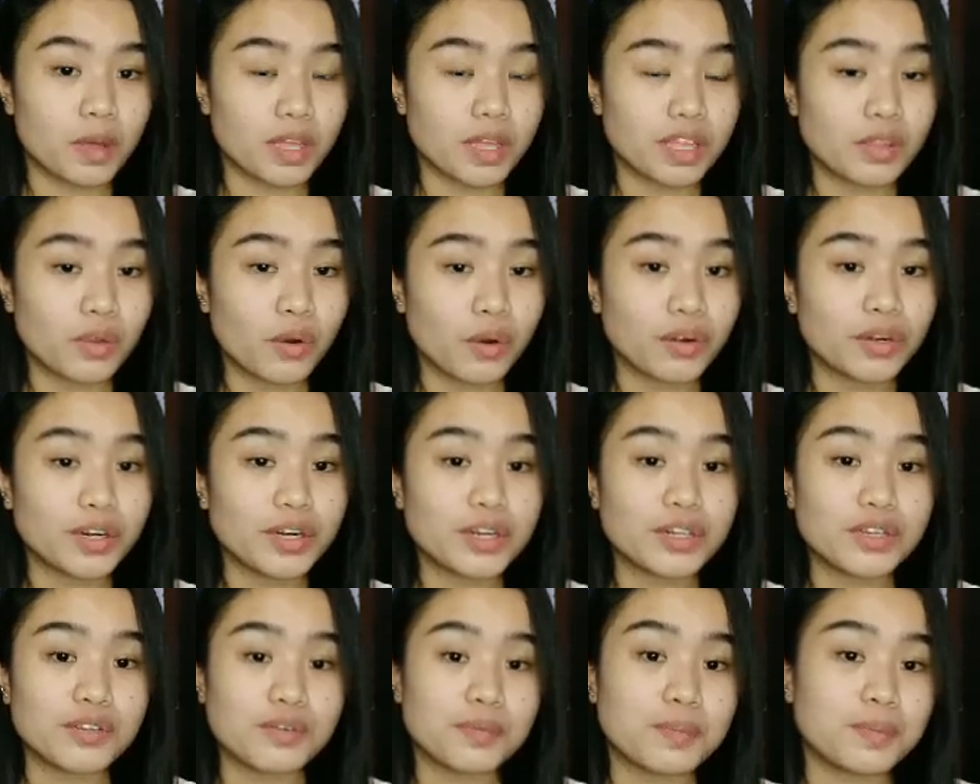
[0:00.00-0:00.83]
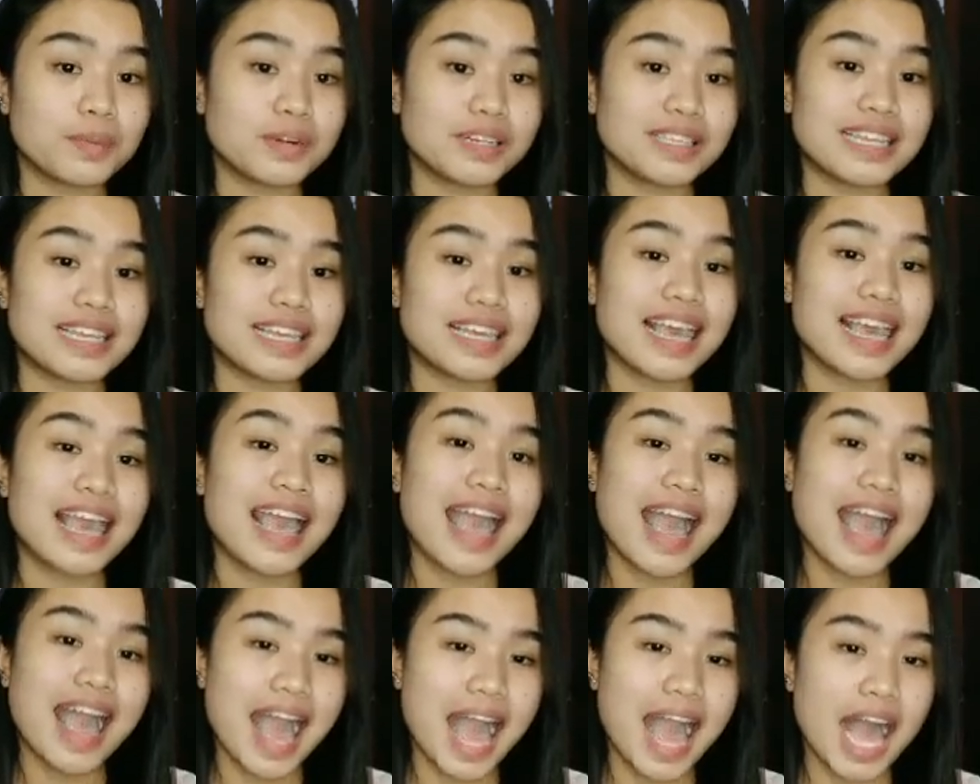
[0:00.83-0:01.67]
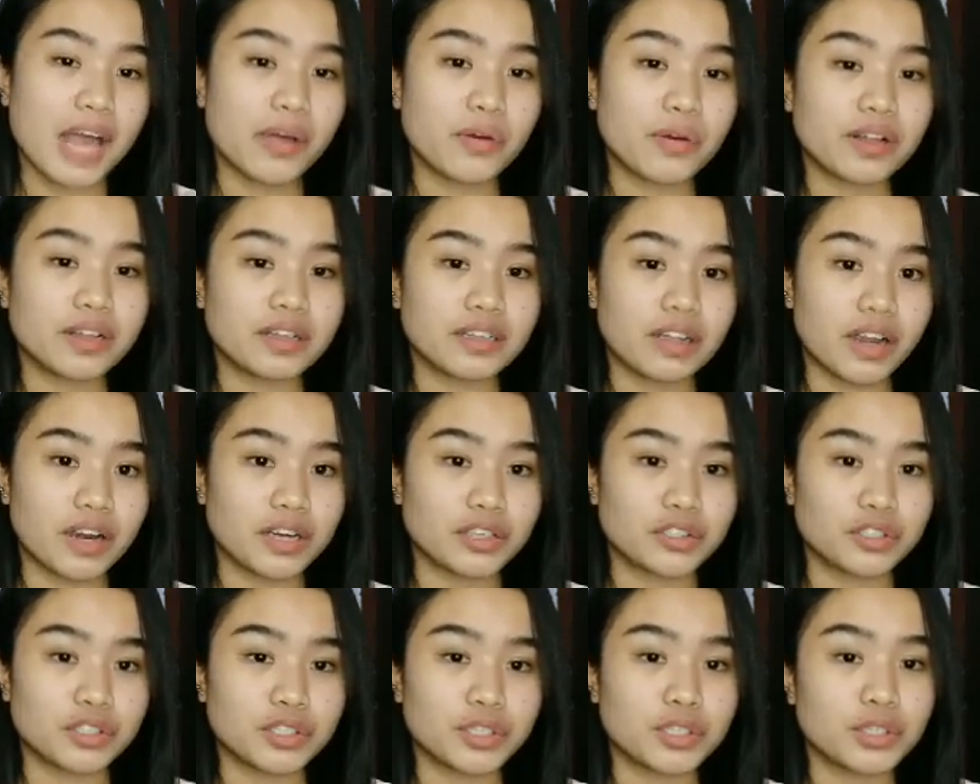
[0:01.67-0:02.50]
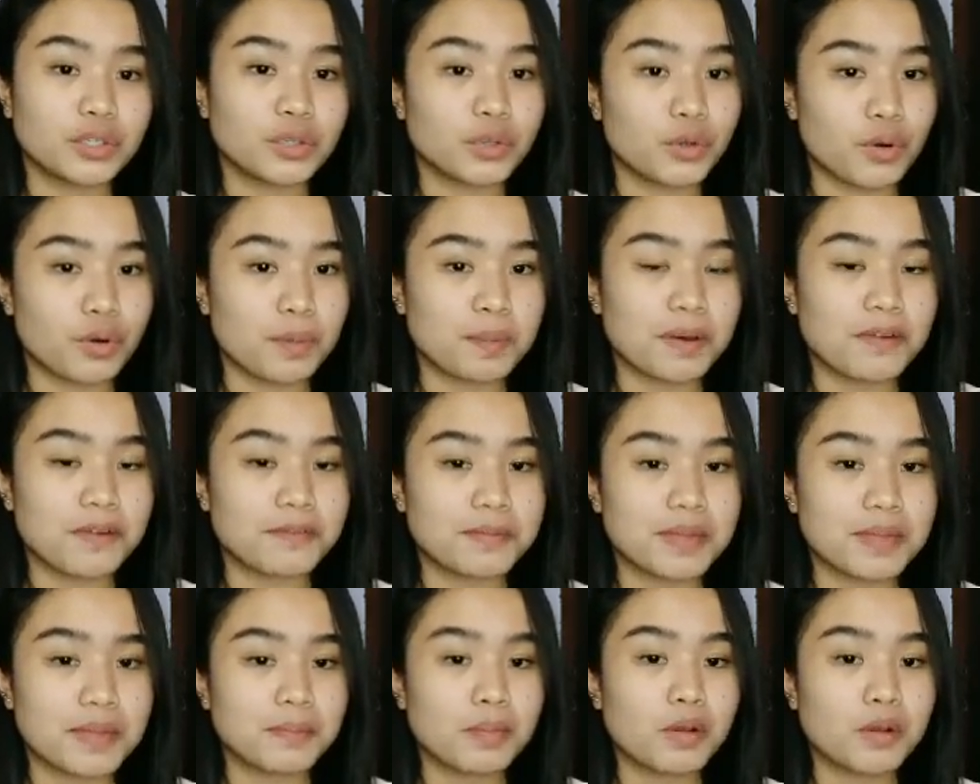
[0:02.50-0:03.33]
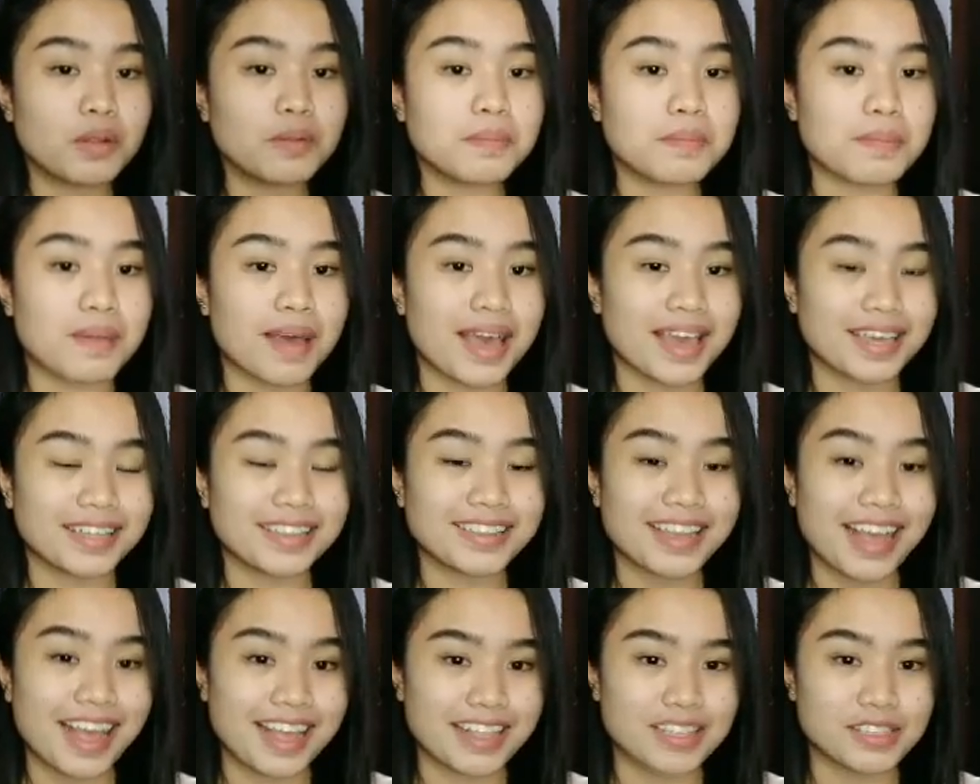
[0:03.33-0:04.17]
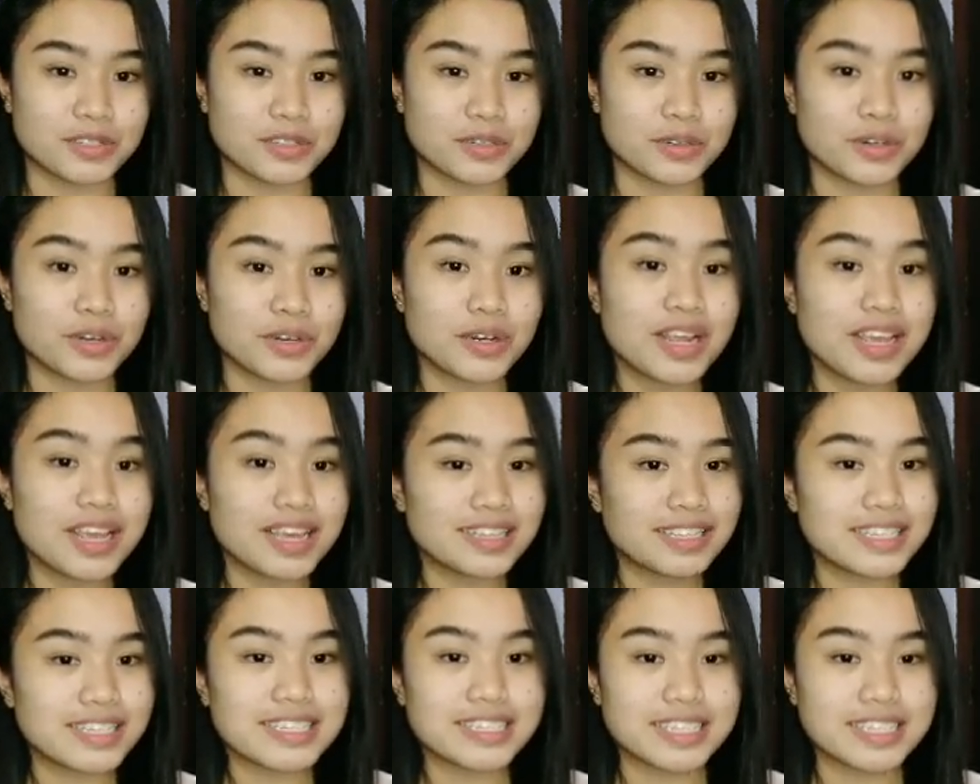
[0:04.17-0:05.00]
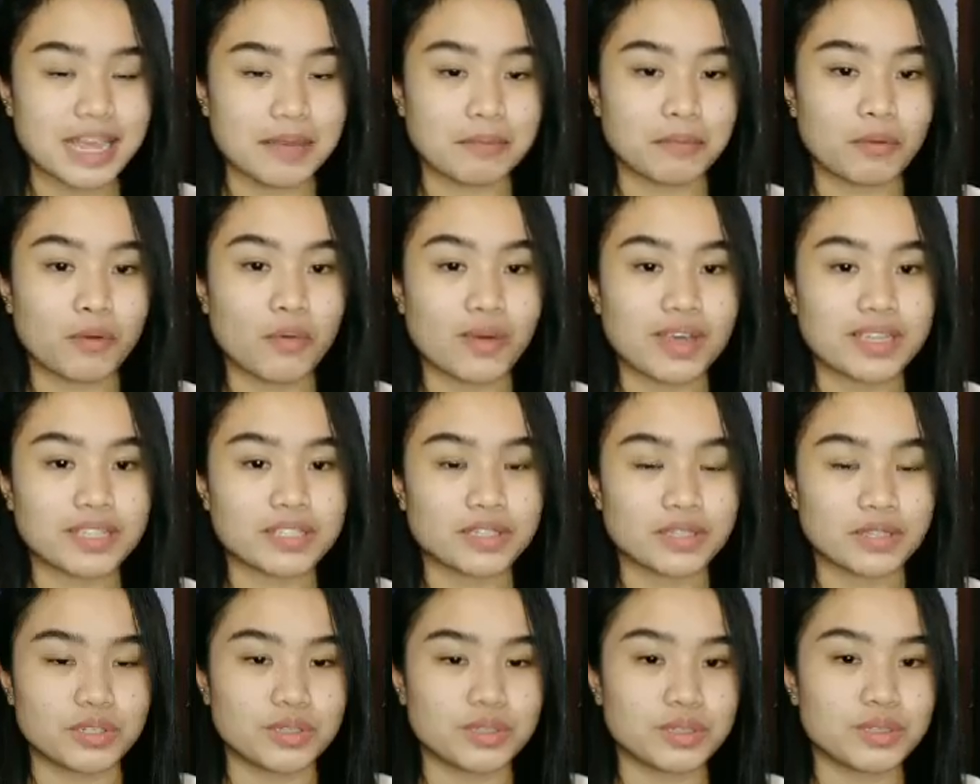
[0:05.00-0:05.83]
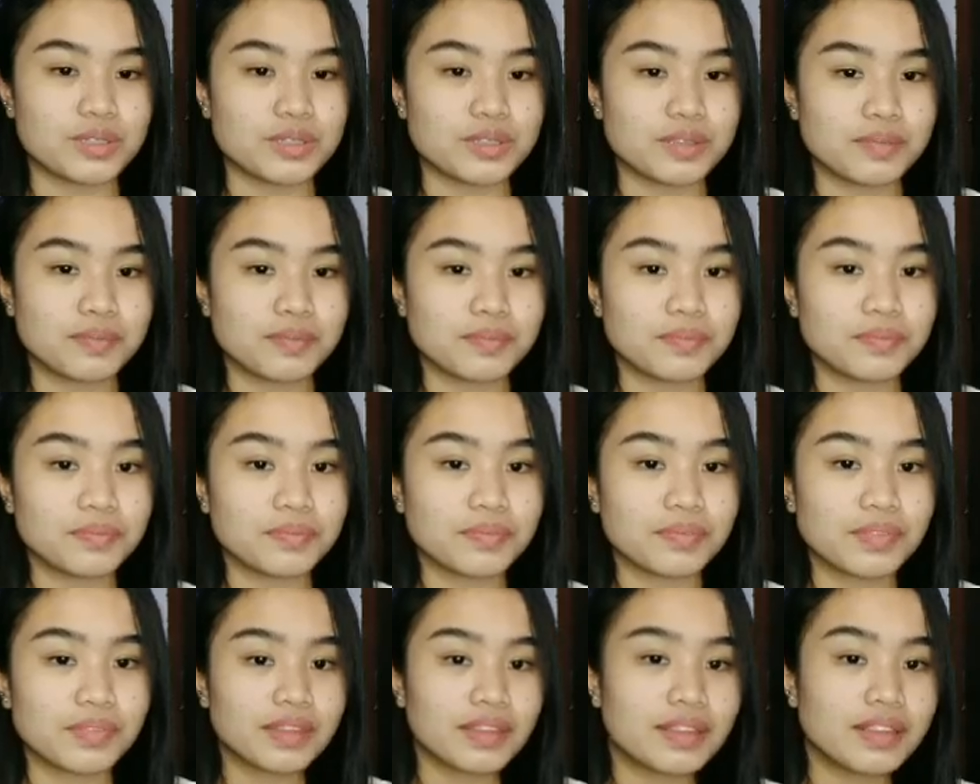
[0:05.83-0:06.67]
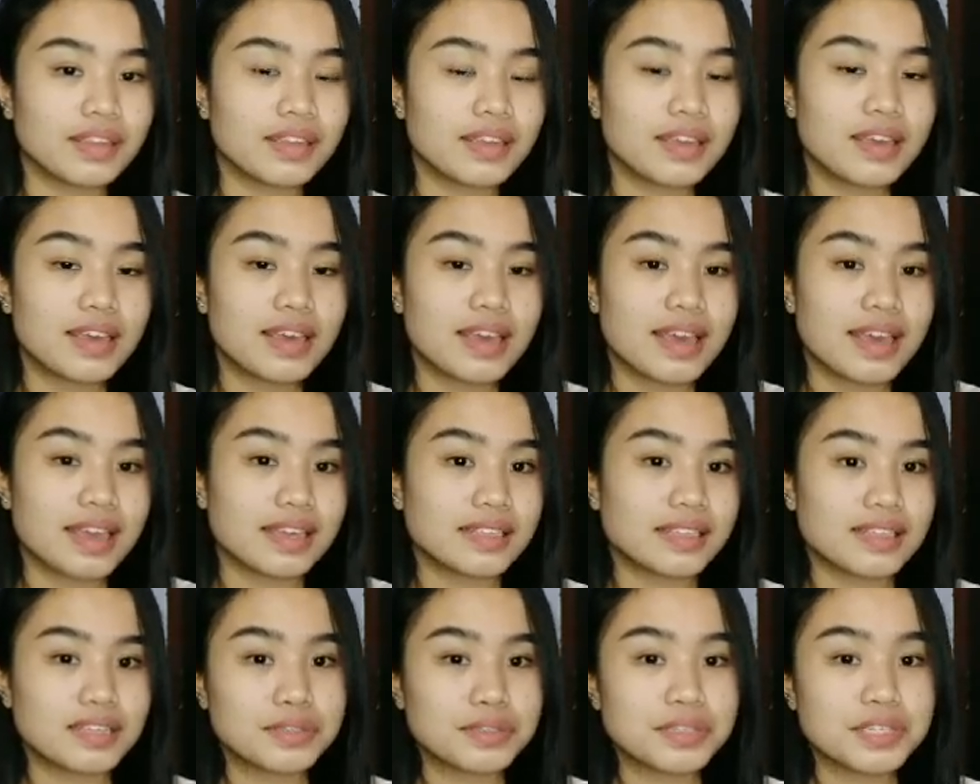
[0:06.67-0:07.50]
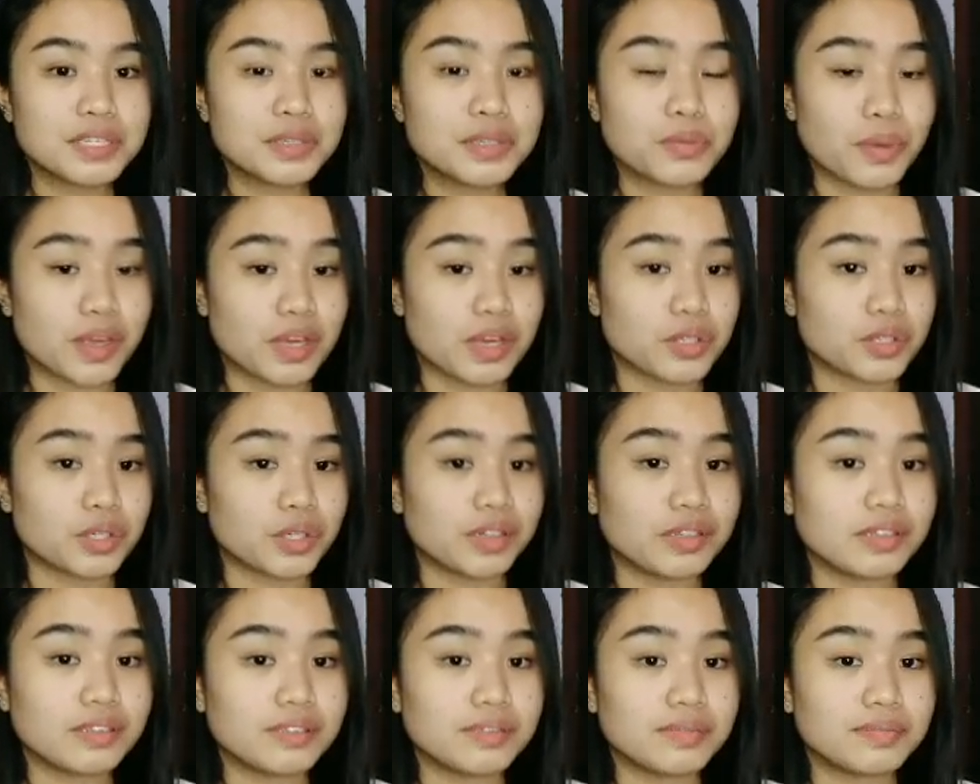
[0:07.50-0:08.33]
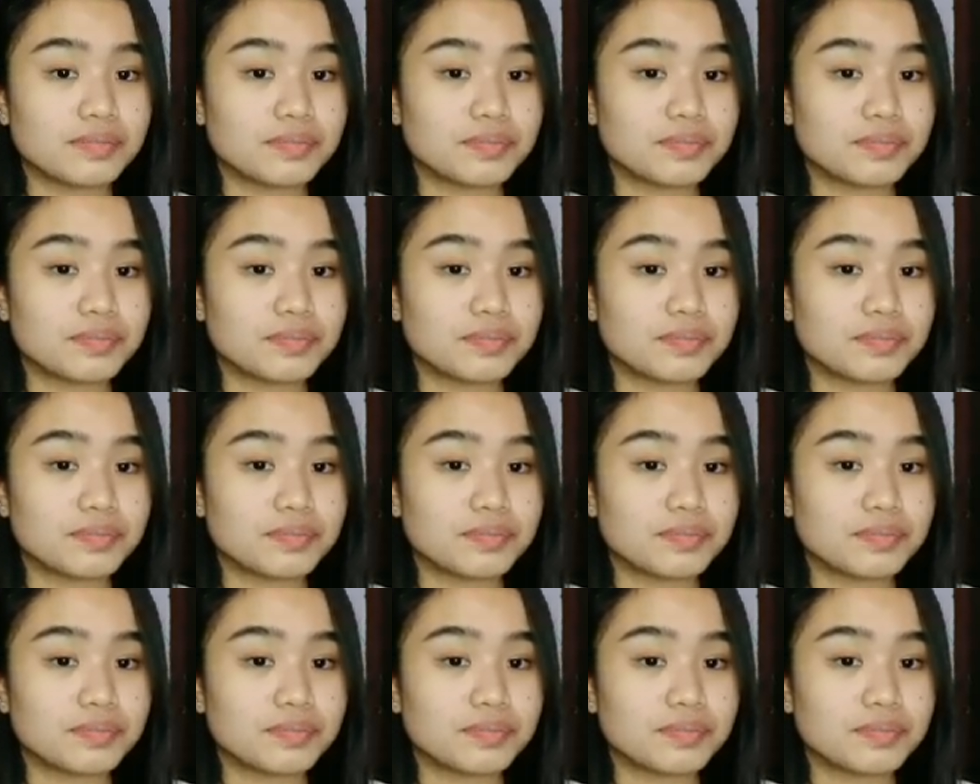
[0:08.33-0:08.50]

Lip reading: in order to predict how a larger group of people might answer the same questions. In this situation,